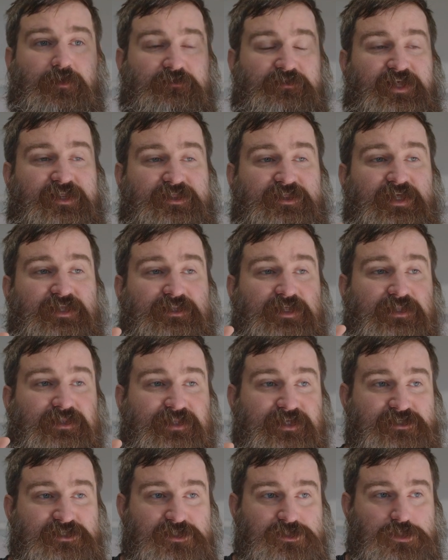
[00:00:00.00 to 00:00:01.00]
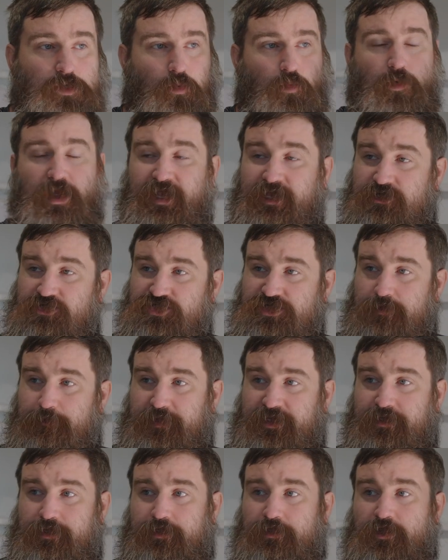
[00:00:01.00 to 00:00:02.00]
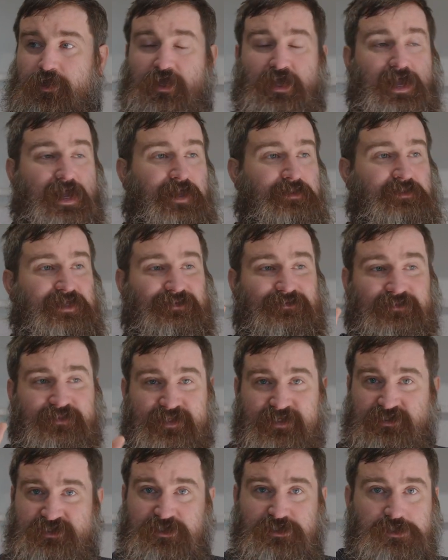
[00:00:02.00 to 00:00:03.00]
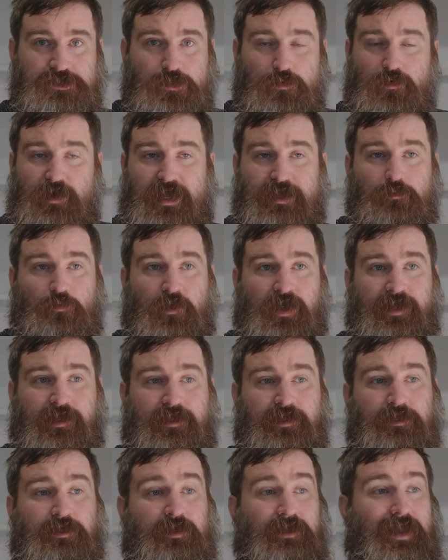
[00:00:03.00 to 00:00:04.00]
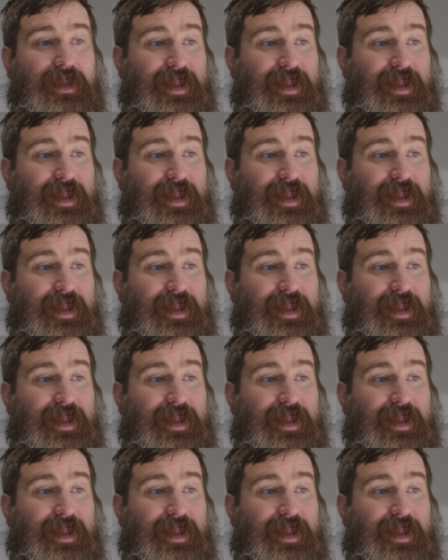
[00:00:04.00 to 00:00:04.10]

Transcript: They think that this is the way it should be and that this is the right way.